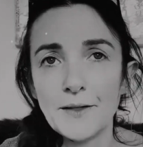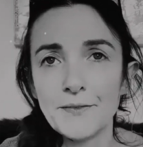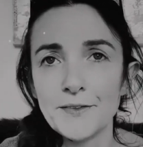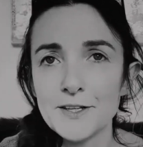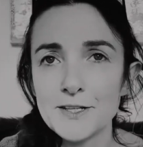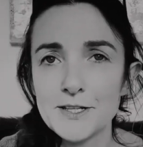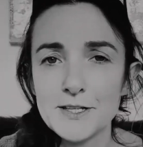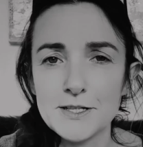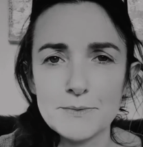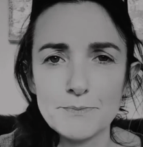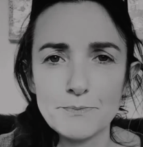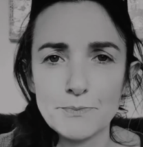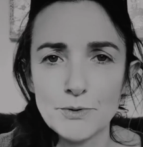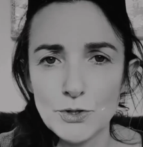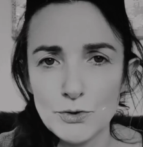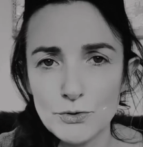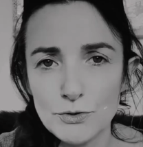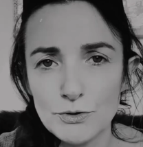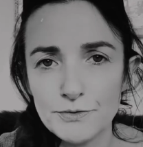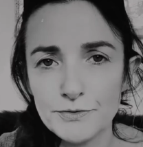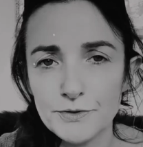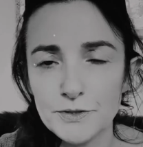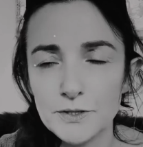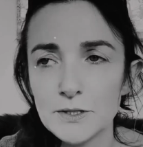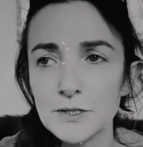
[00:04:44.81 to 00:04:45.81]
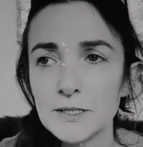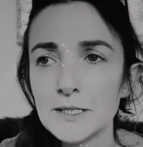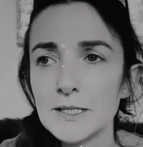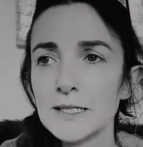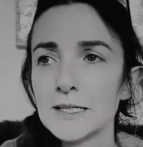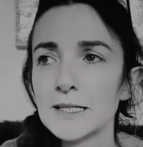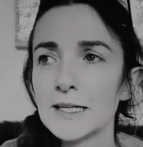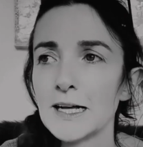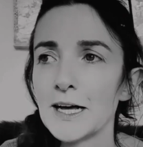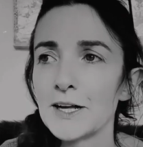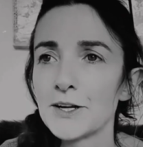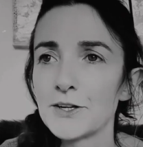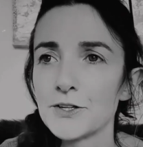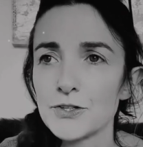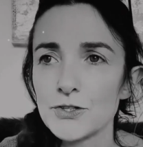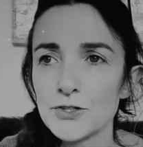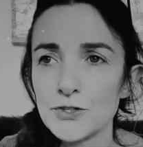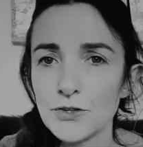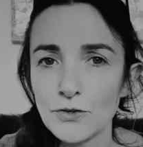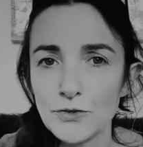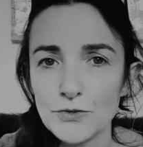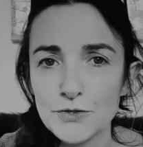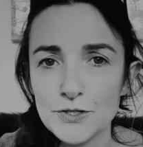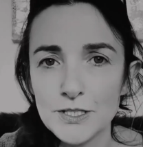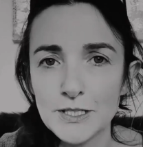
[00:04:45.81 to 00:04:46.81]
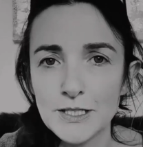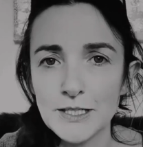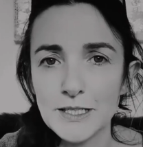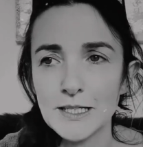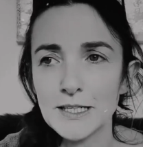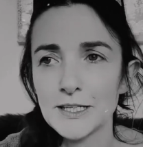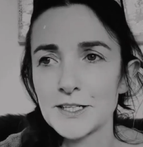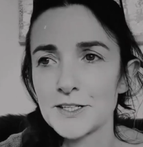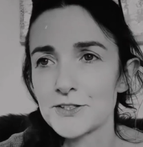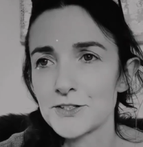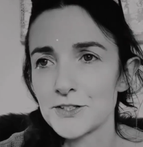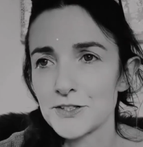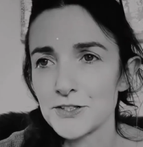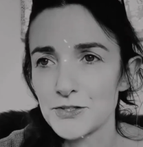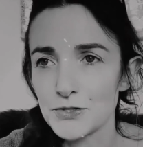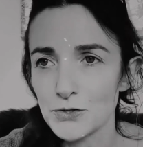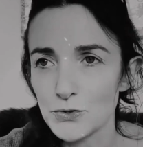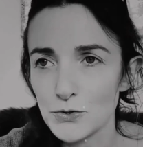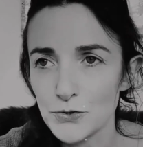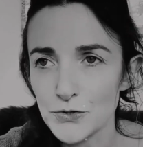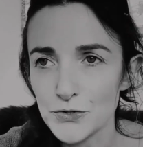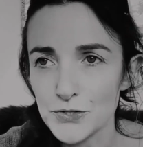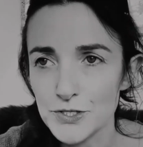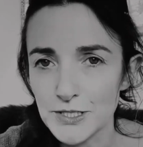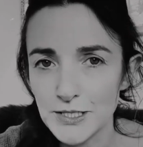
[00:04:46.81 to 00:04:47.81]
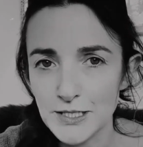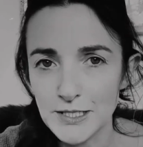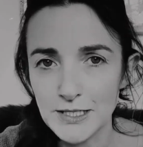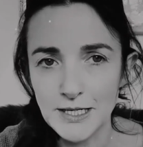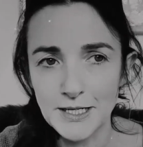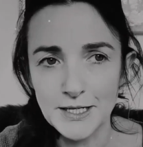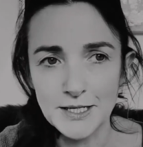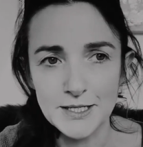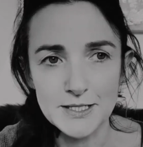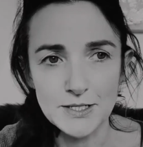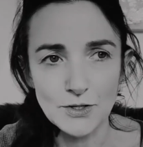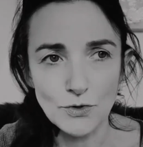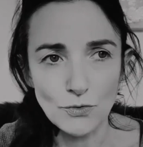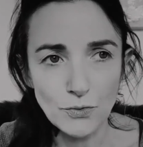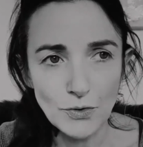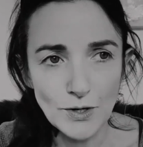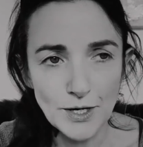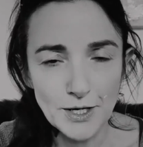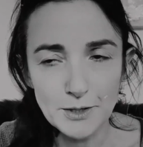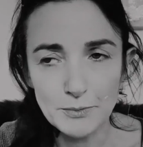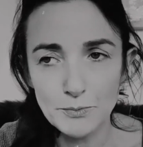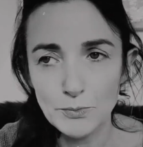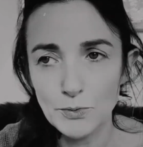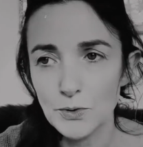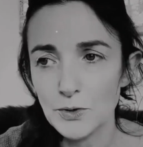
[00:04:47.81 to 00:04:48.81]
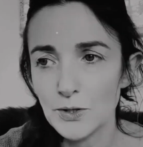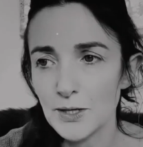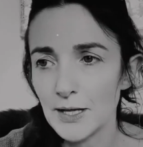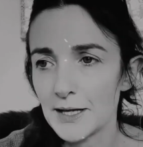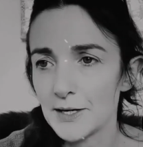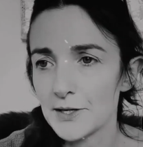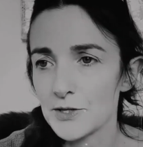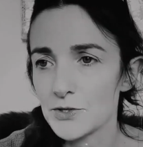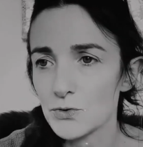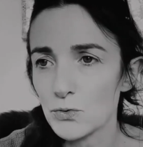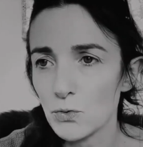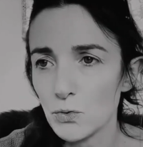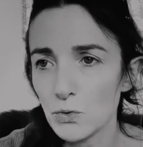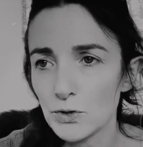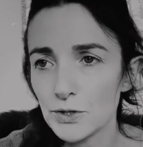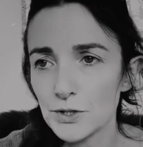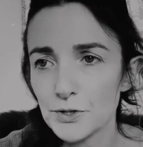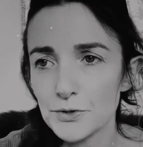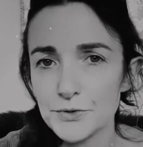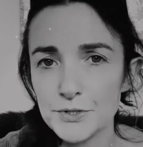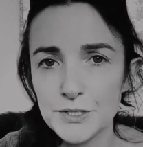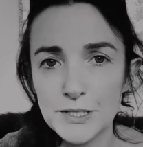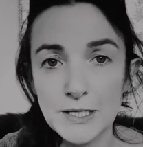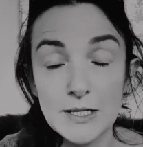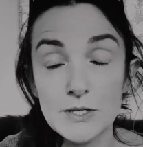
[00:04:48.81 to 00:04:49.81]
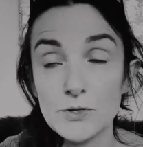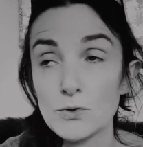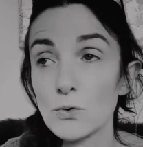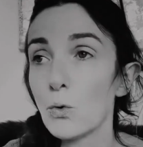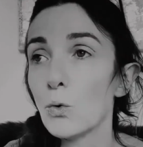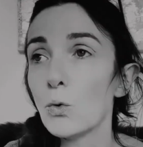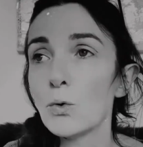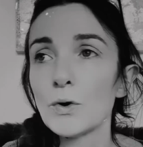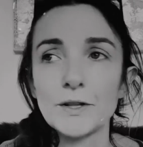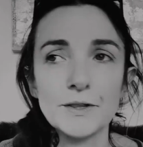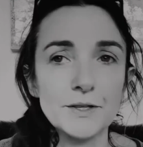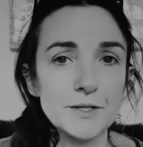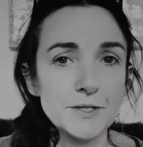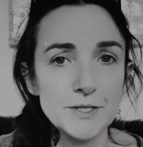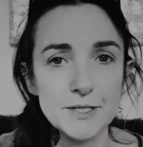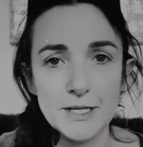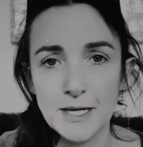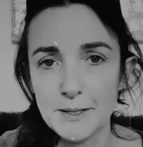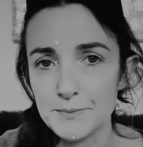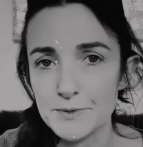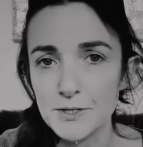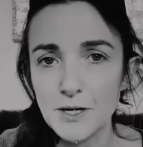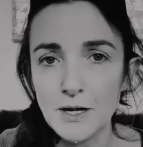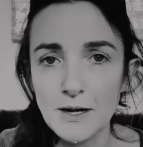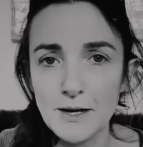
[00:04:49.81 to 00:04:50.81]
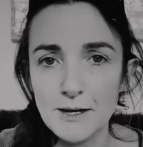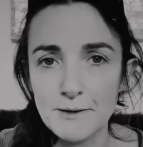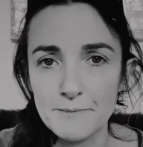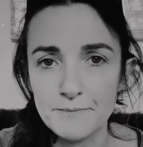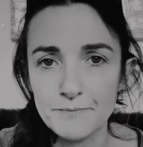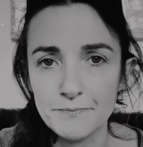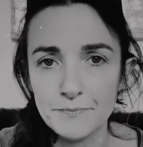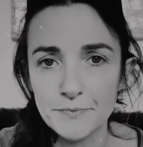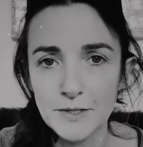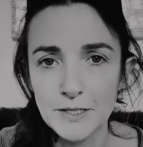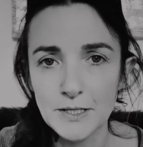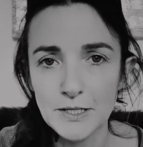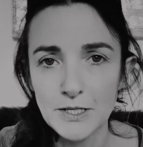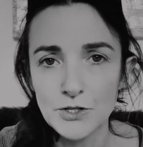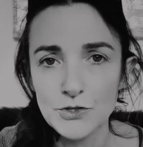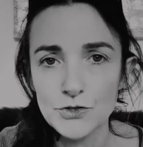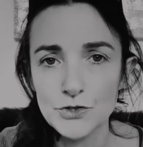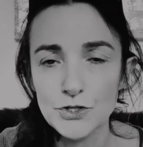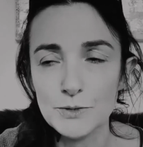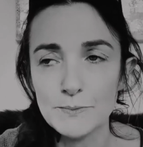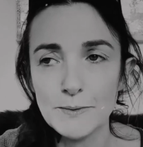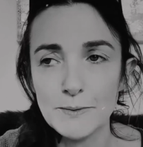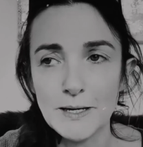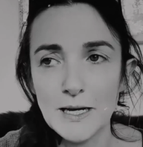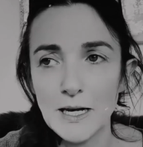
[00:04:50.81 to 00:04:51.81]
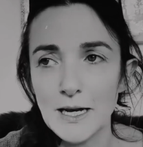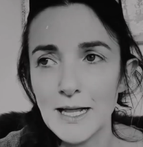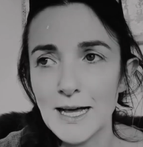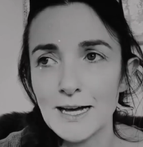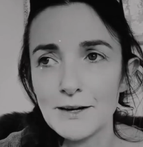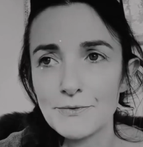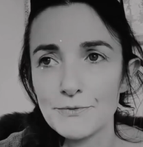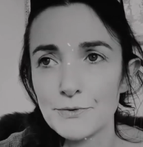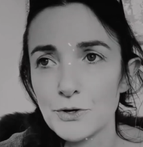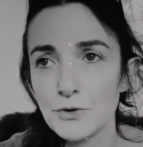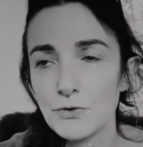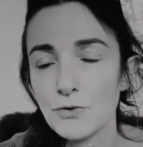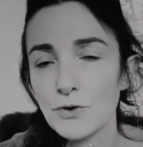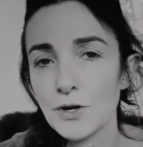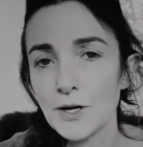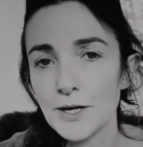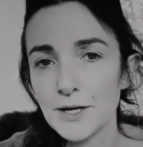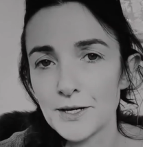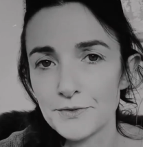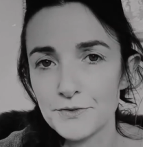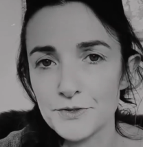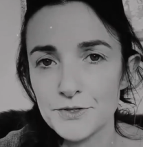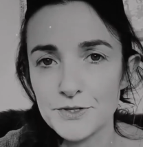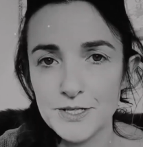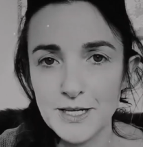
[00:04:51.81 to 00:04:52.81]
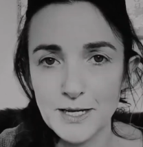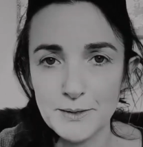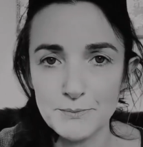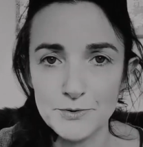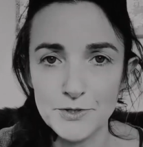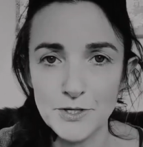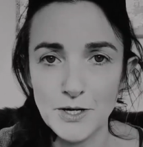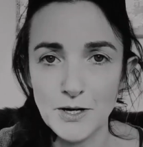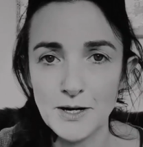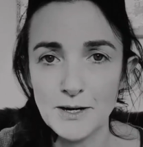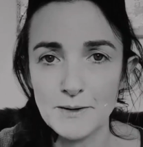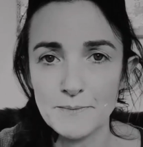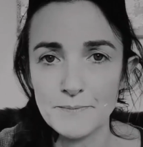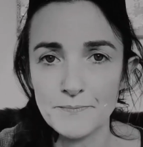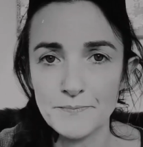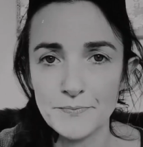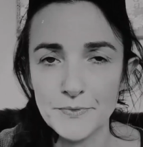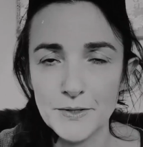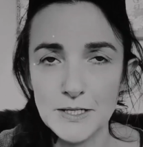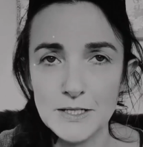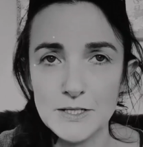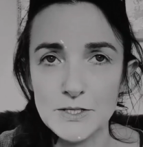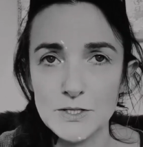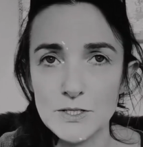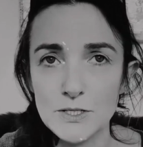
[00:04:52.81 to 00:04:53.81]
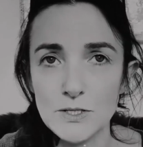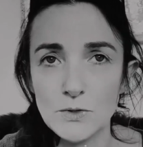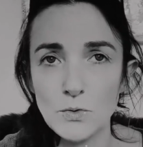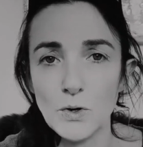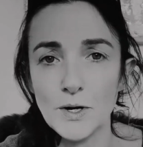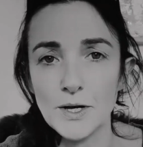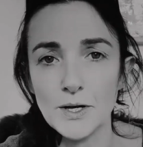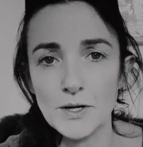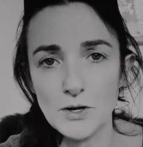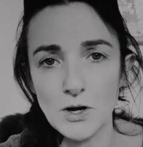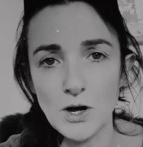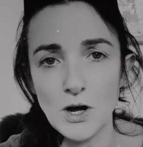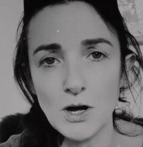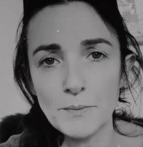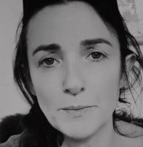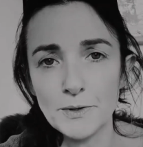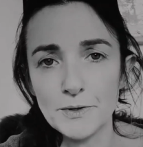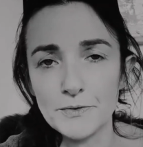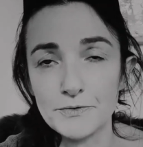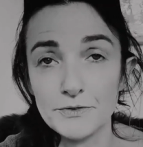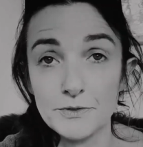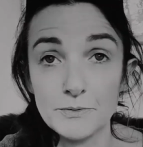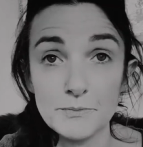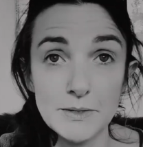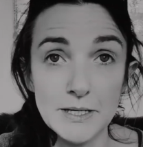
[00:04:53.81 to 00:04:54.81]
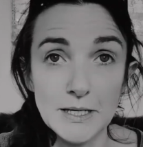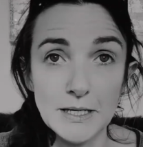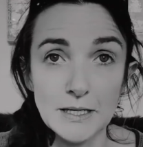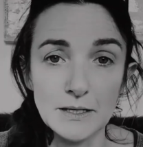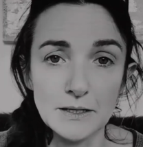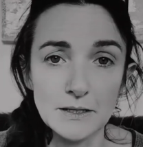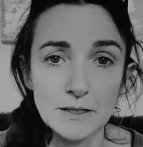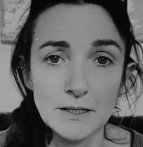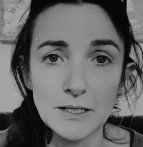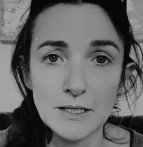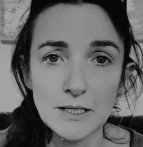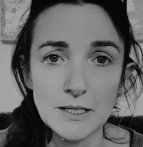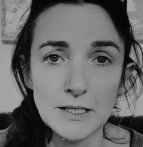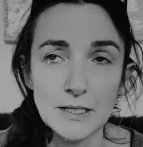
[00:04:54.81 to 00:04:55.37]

And this is beautiful, and it's daunting, and it's exhausting, and it's incredible, and it's all those things all at the same time. So you may laugh and cry at the same time. That's quite common for me.